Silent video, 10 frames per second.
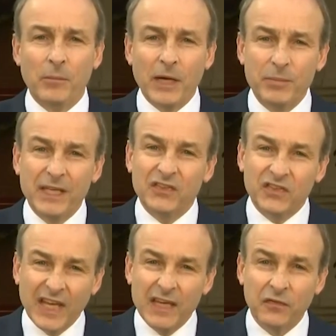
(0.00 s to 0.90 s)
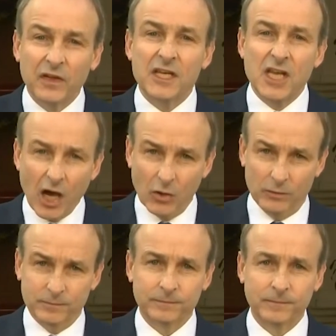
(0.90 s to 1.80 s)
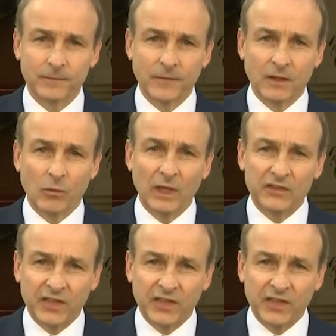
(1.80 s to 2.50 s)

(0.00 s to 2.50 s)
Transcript: By being safe now, while